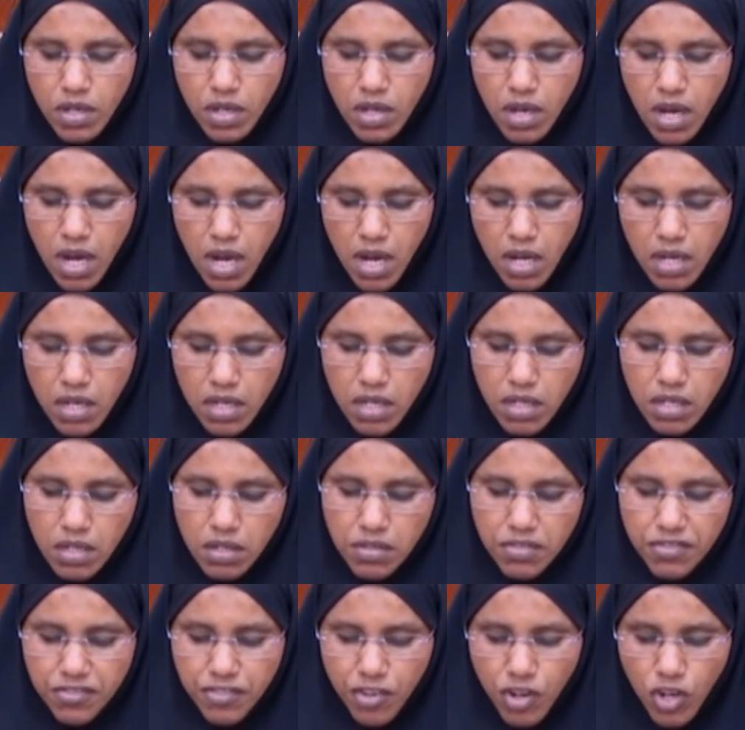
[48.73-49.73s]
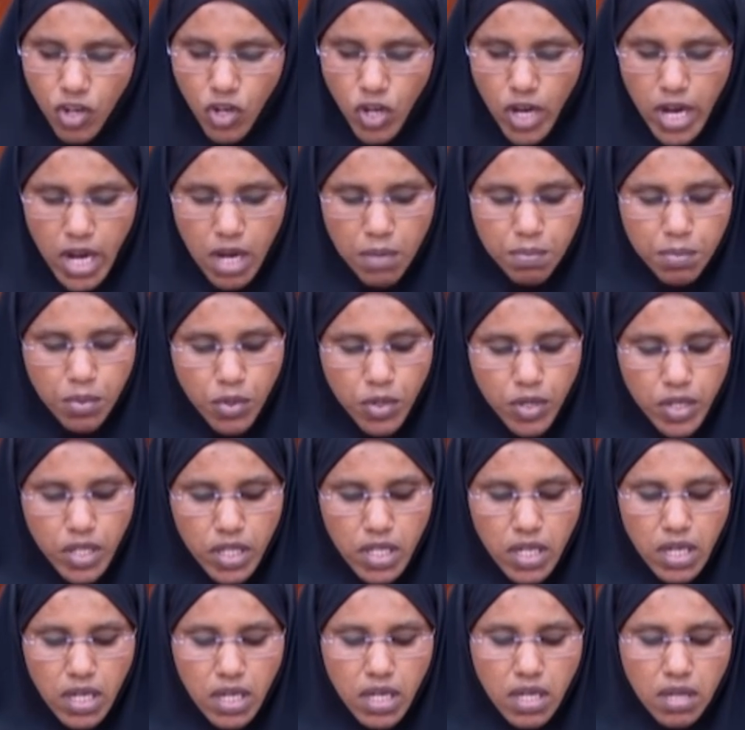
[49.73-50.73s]
and follow up on
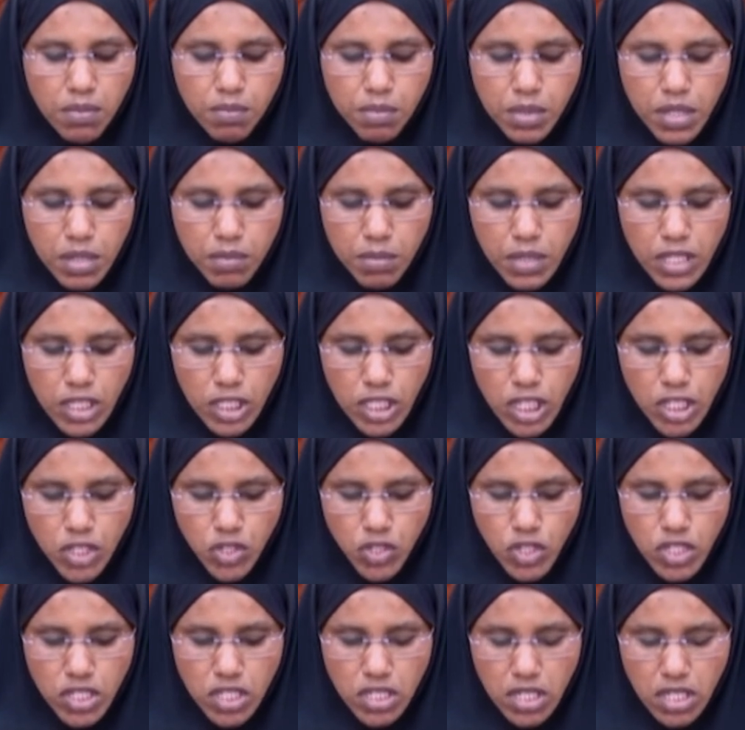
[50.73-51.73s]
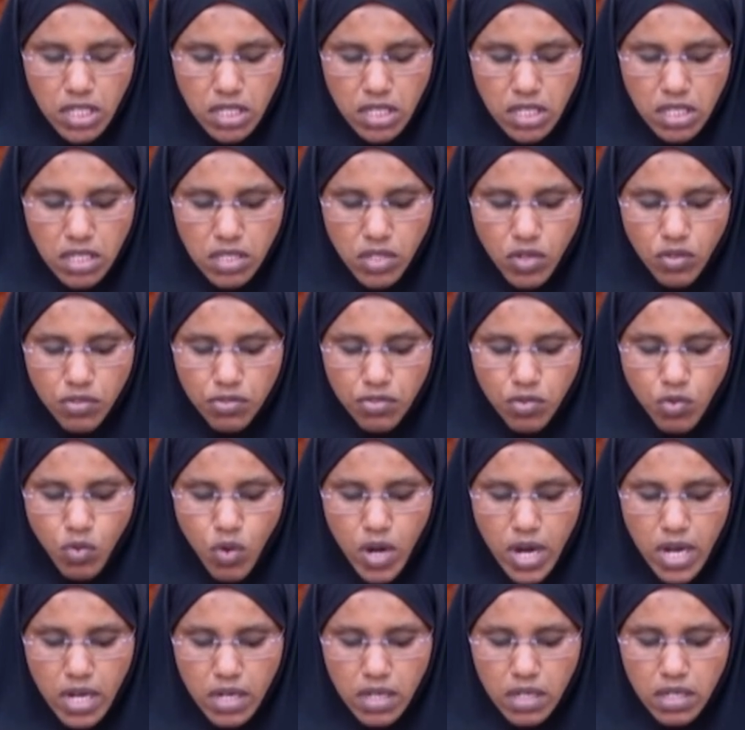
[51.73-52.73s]
the implementation status of
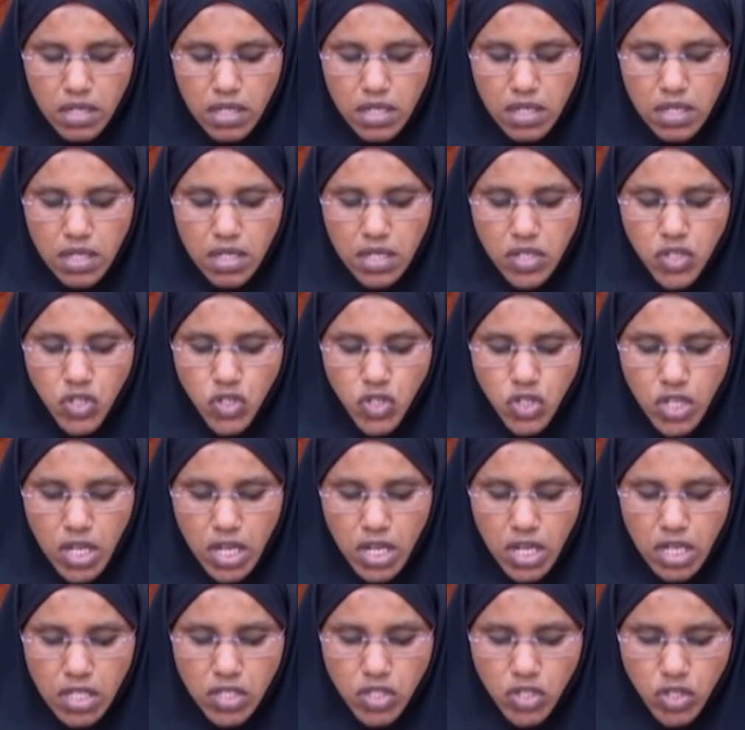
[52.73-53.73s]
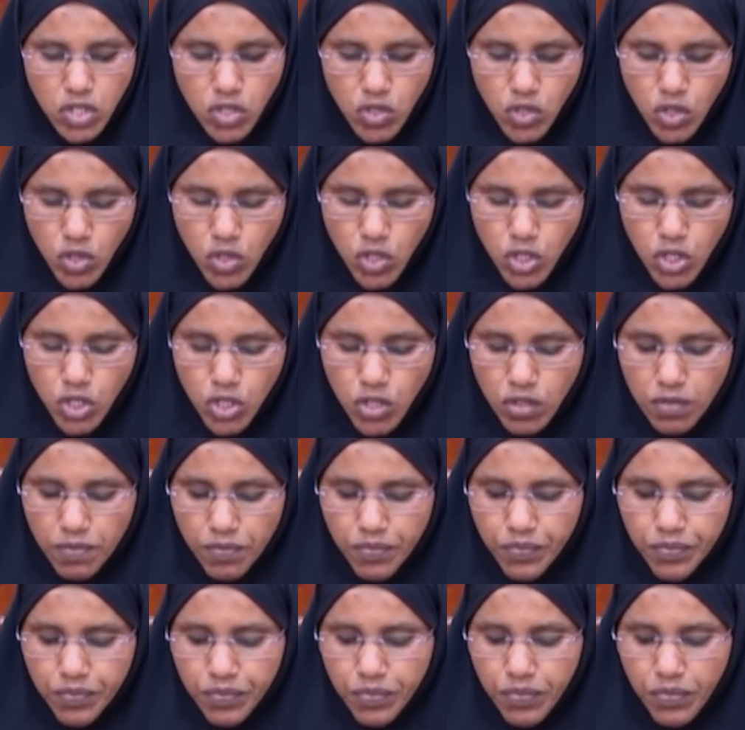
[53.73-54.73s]
1 Senate resolution.
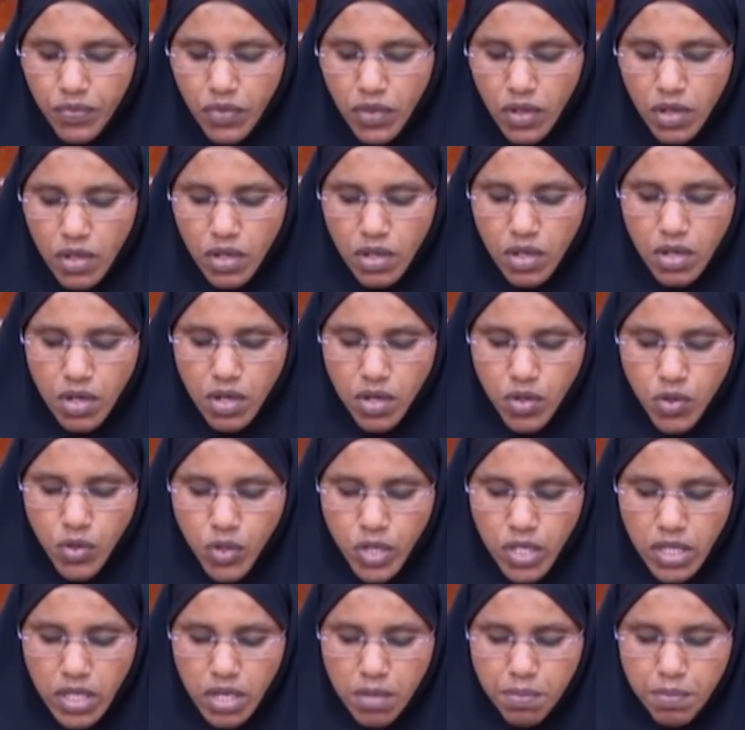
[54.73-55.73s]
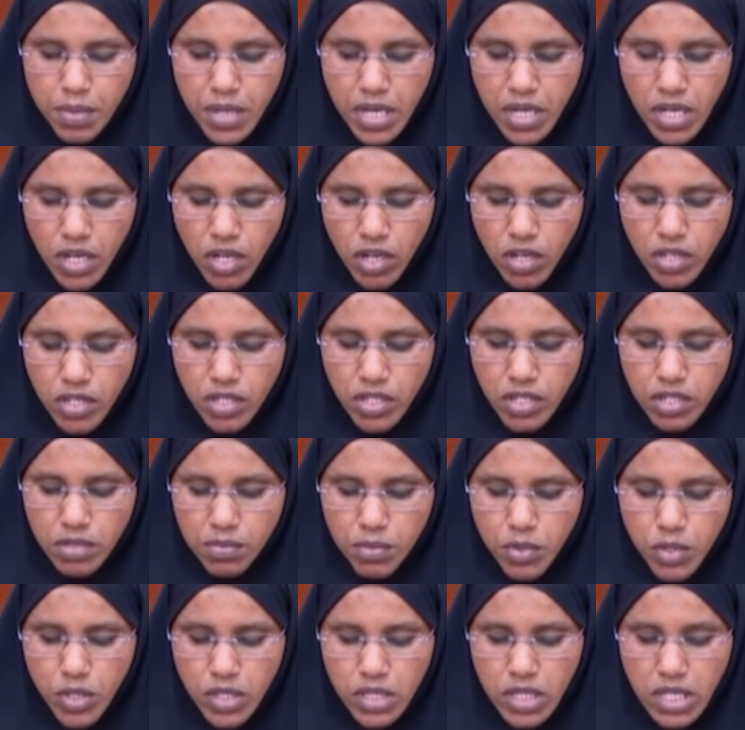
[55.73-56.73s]
During
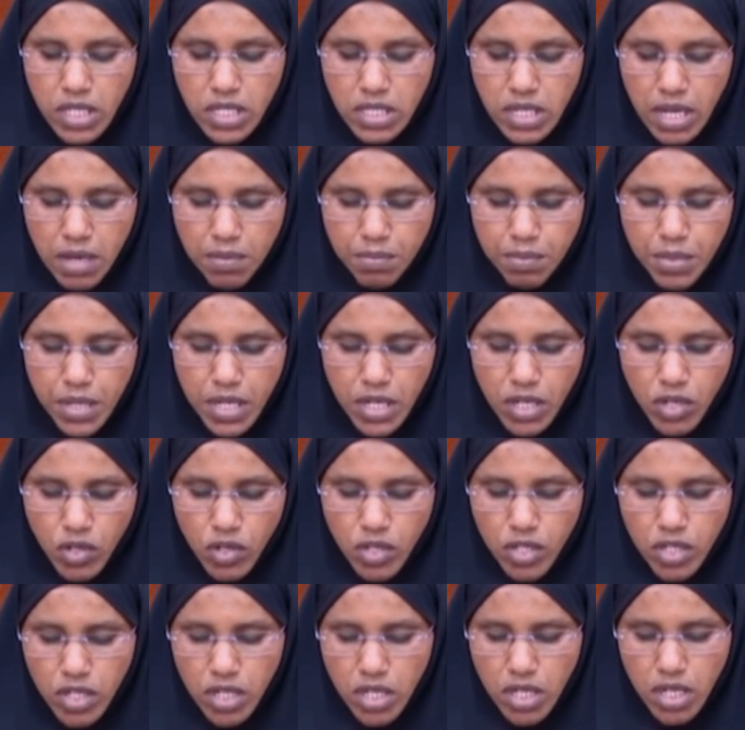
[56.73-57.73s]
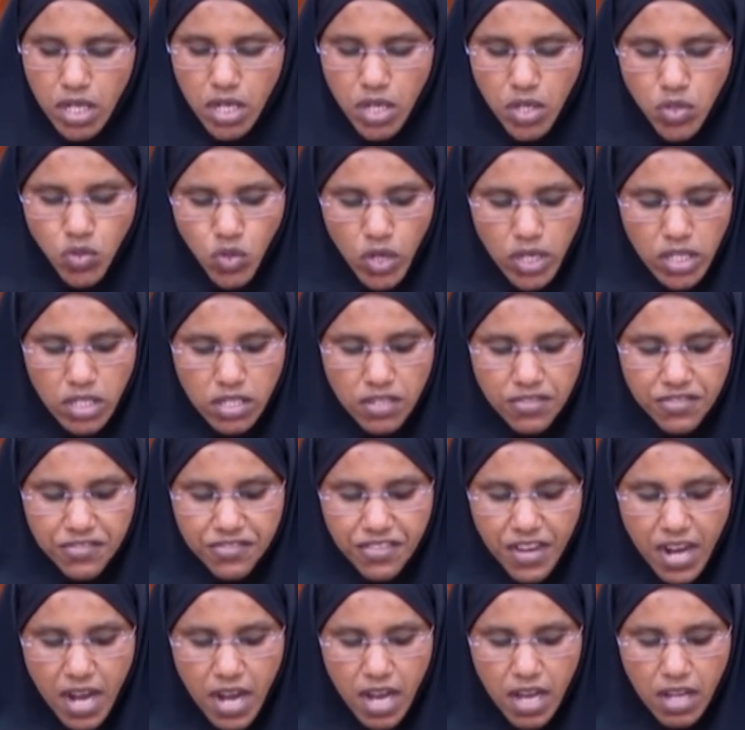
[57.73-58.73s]
the same period,
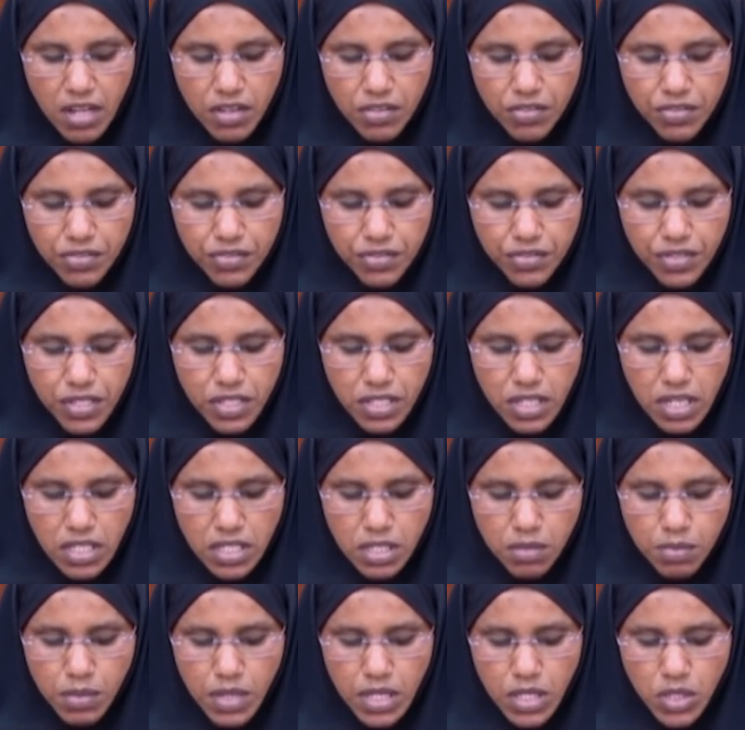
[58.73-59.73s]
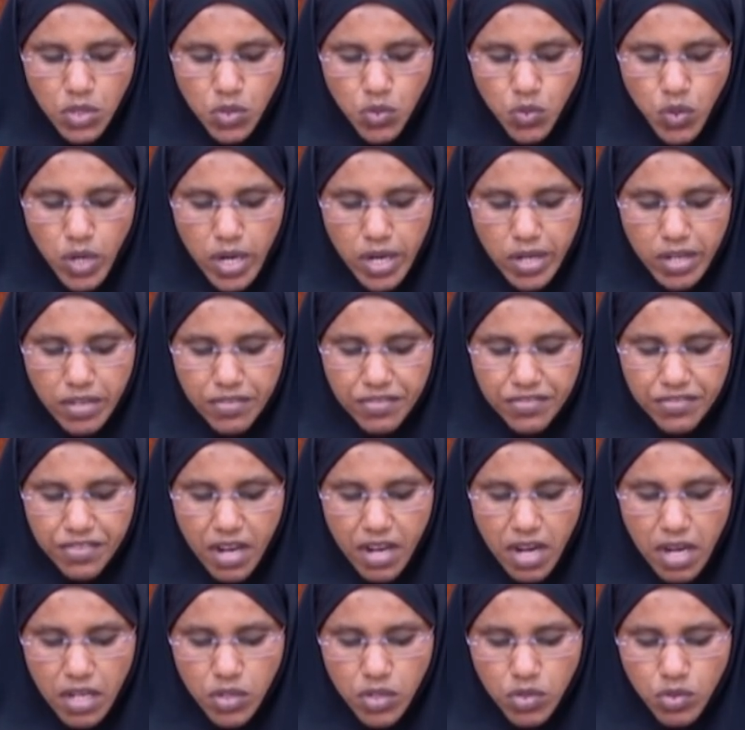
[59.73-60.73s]
25 statements were
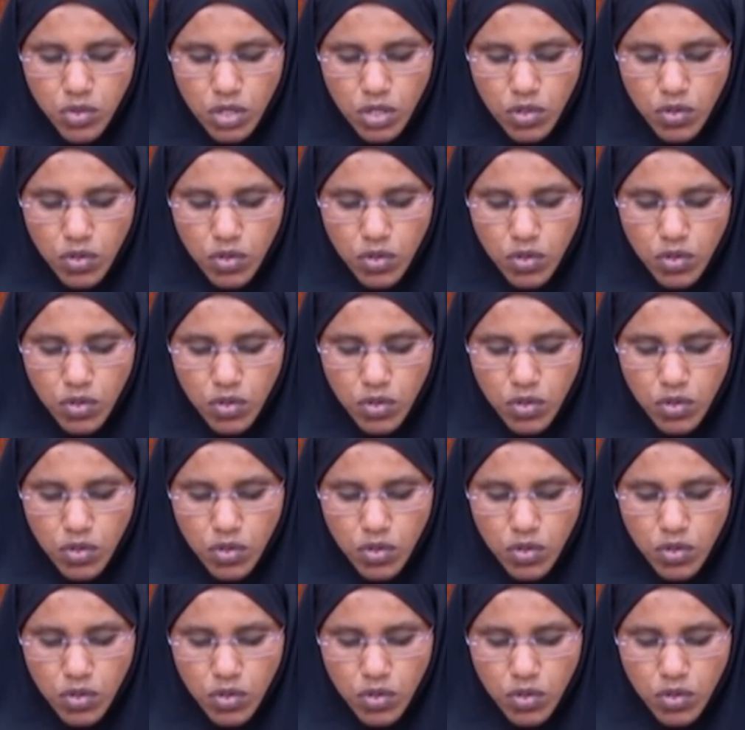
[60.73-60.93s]
referred to the